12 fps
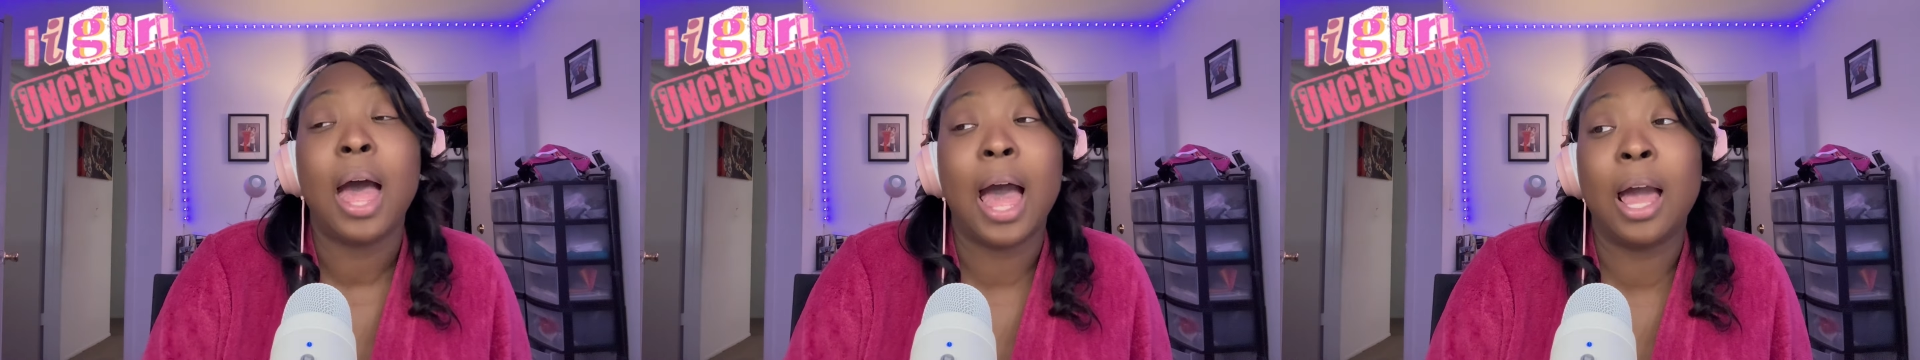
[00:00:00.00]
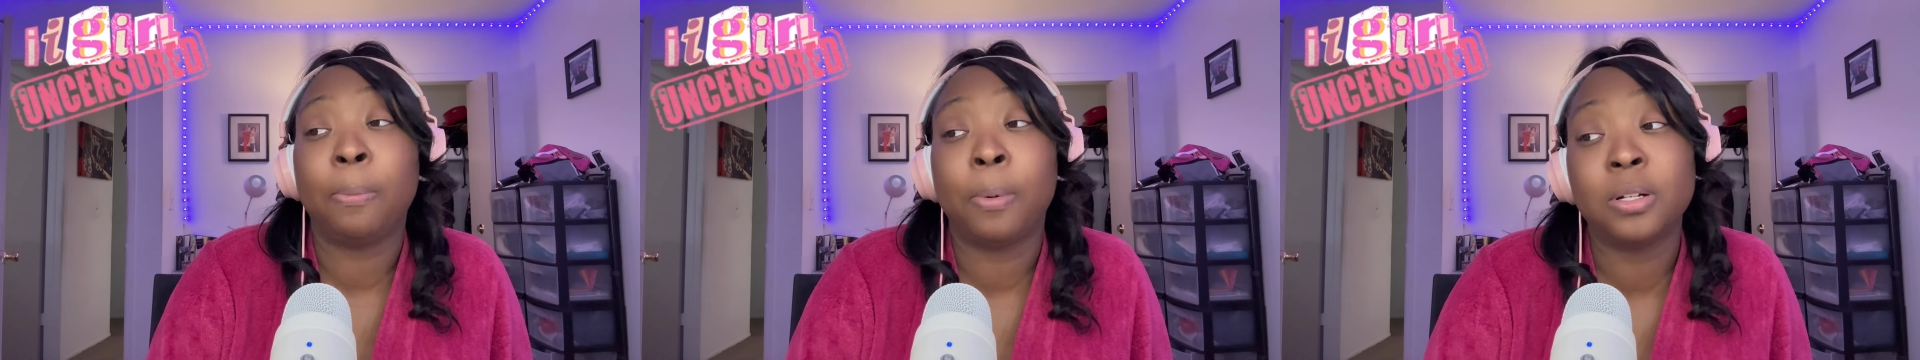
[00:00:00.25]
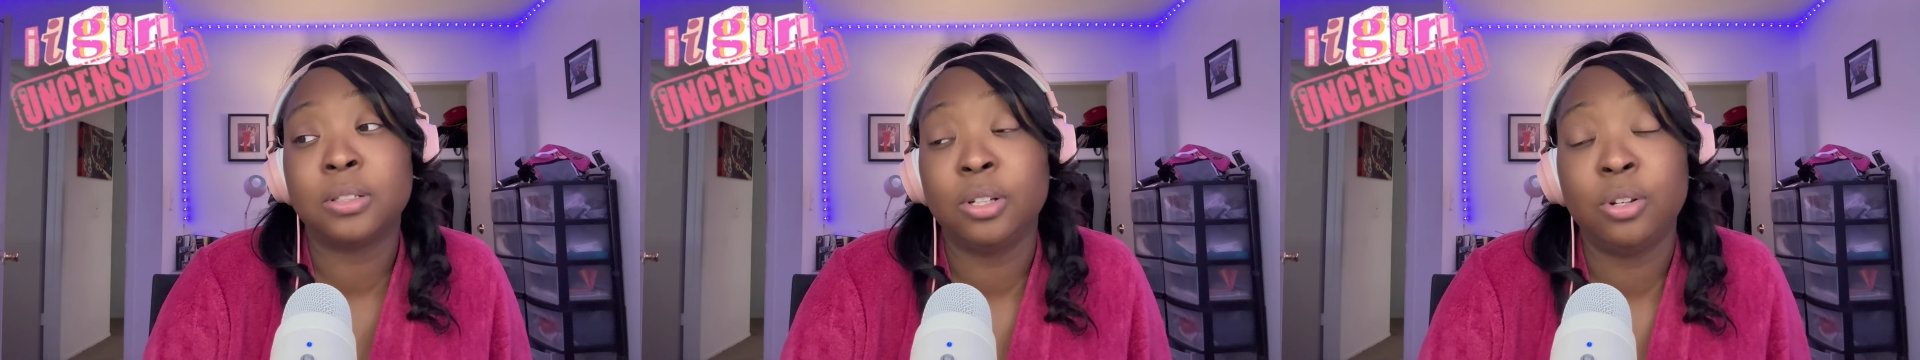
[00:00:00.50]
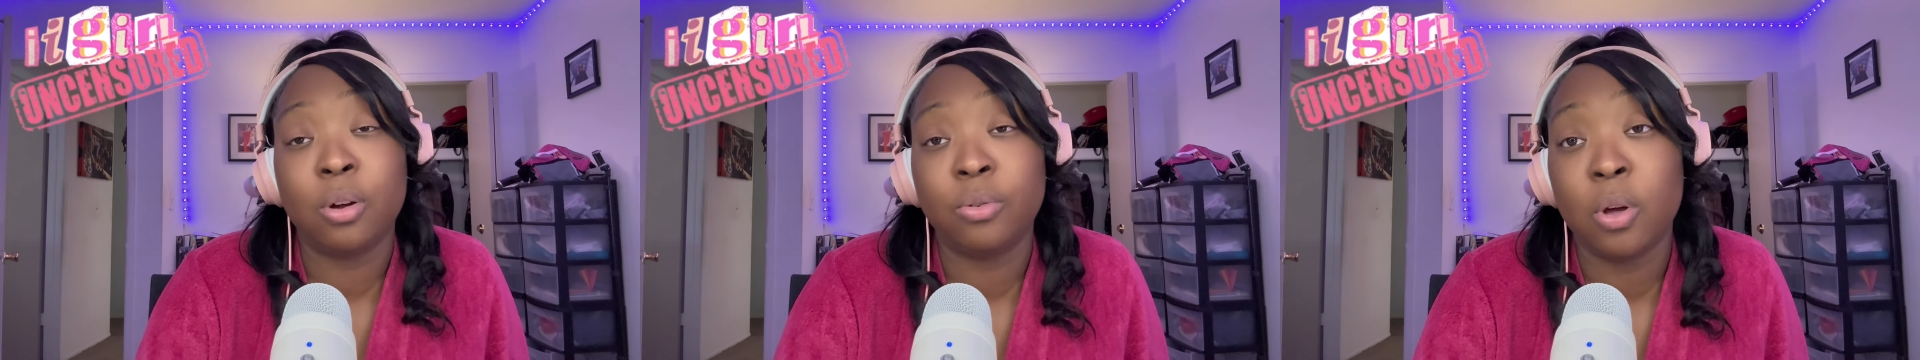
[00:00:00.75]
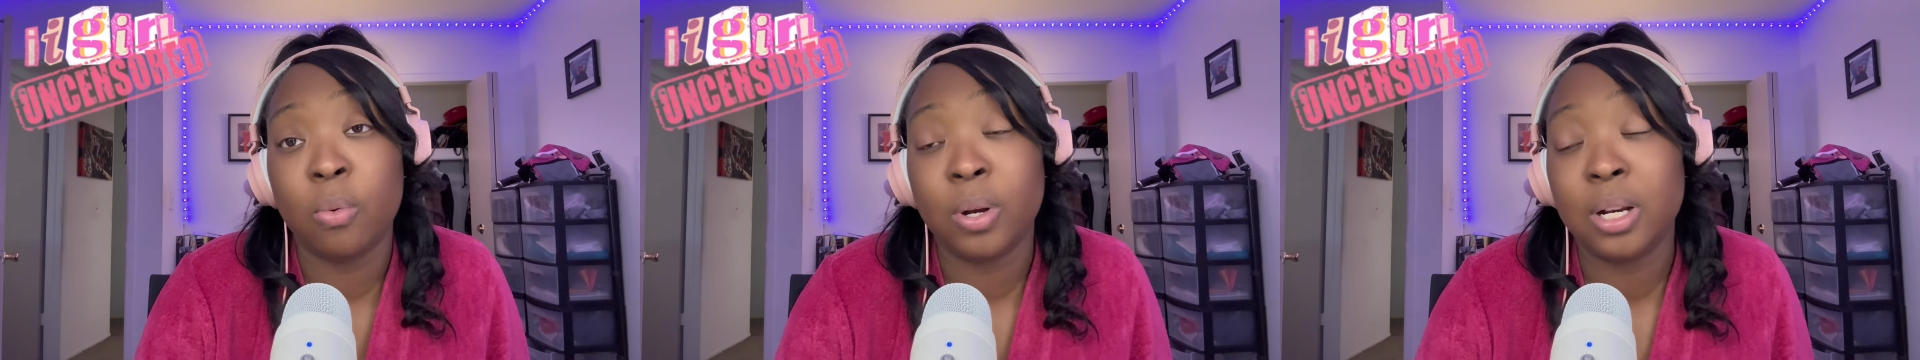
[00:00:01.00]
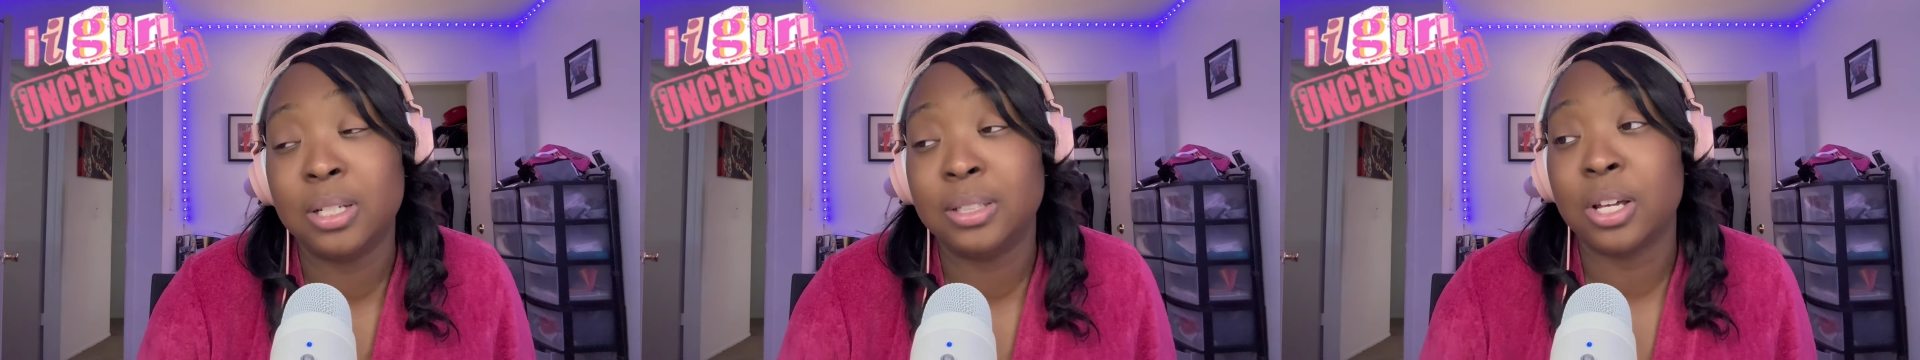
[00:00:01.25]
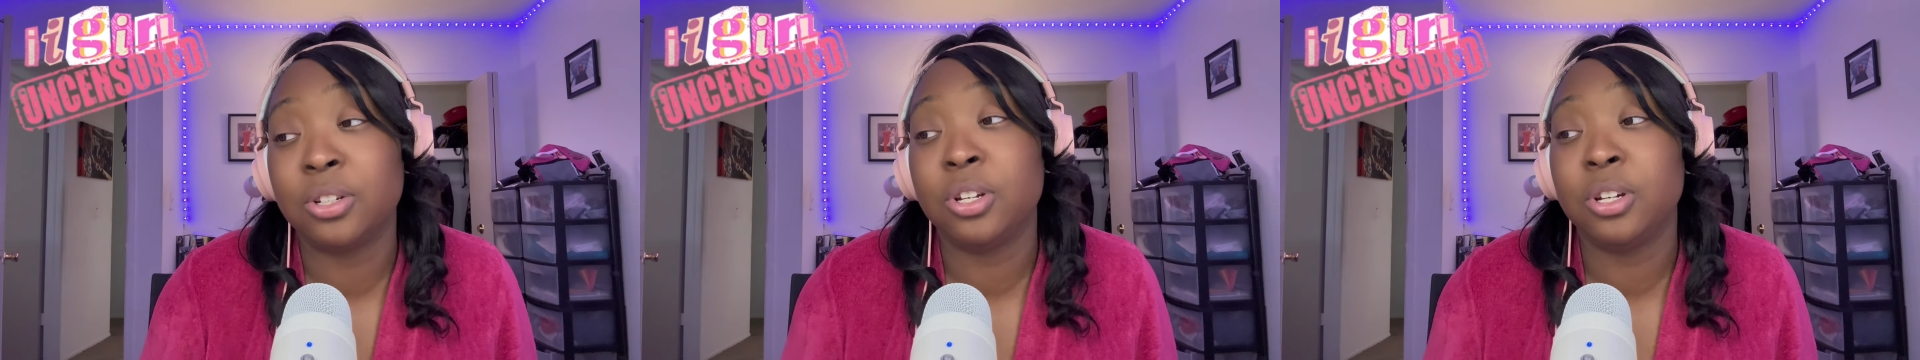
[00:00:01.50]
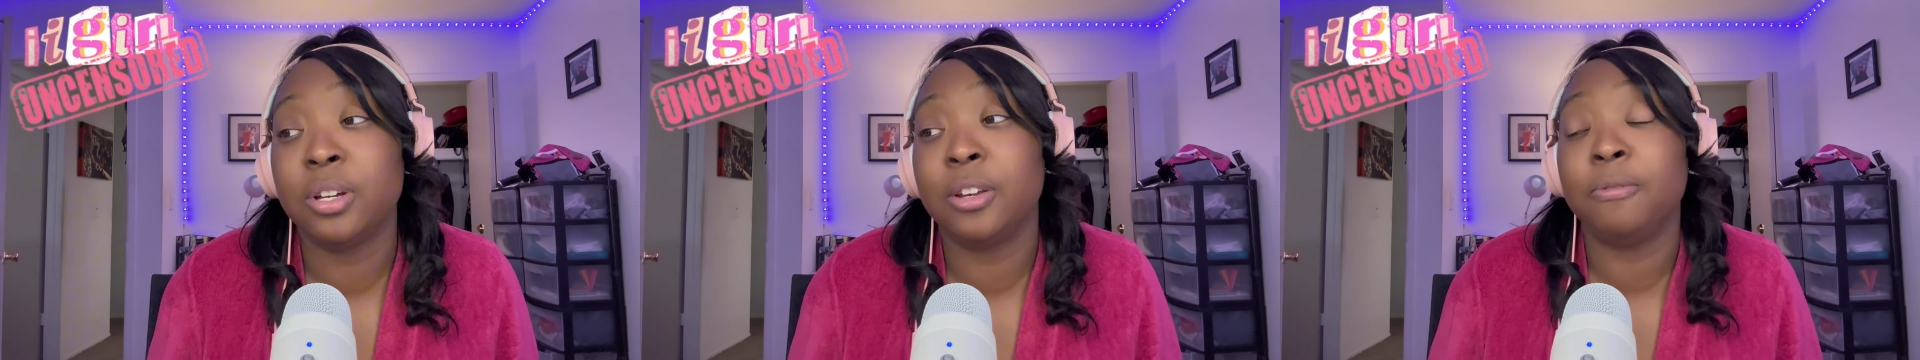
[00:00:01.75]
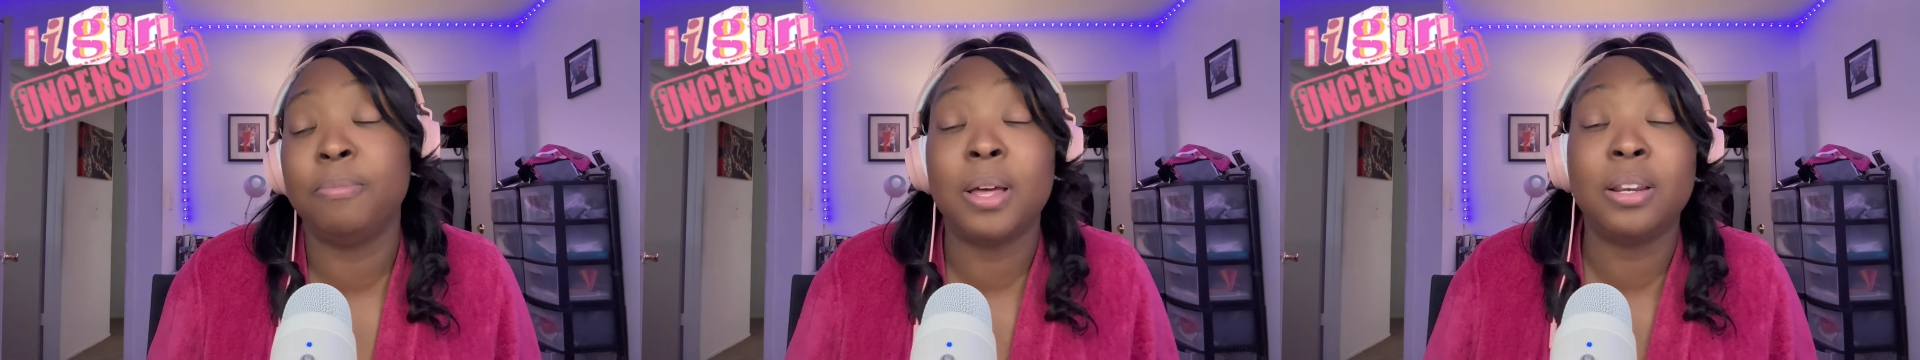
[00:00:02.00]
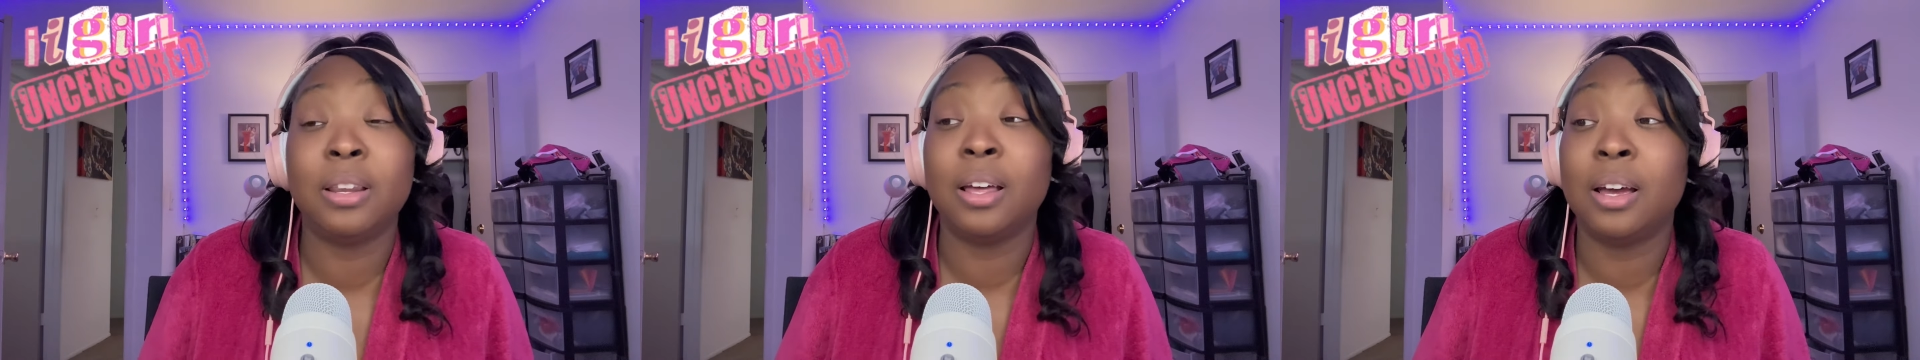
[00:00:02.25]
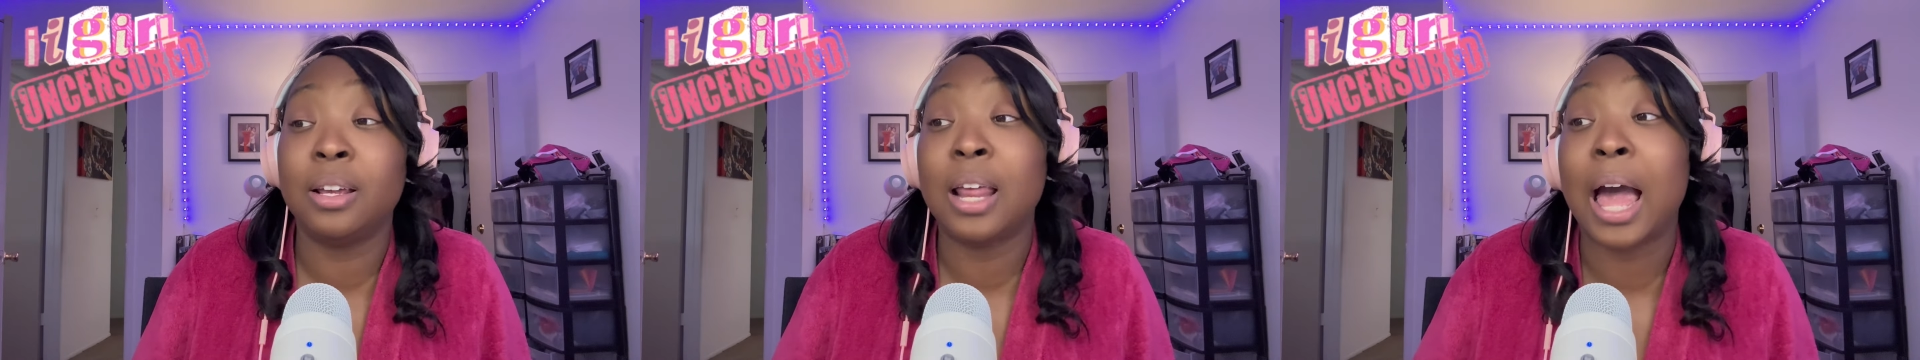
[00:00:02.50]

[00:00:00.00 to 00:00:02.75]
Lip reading: I personally don't know what it is that she could have been done.